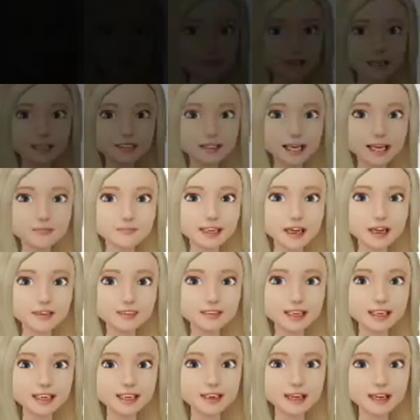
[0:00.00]
For example
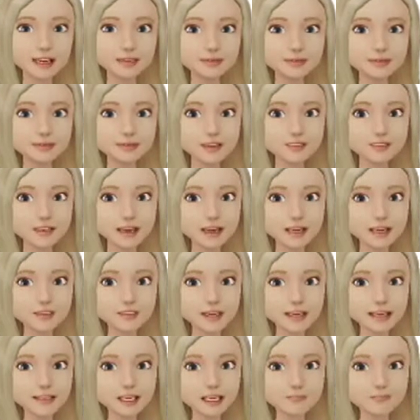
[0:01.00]
1, you will
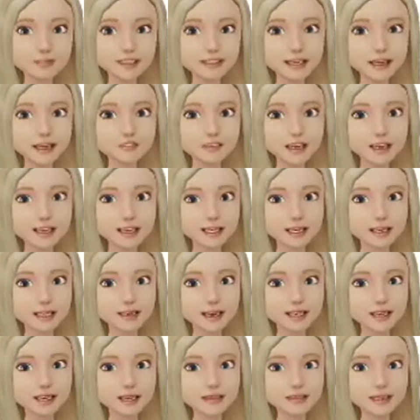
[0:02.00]
do the opposite of
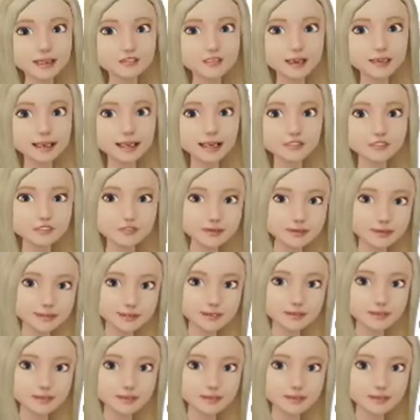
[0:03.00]
taking the derivative.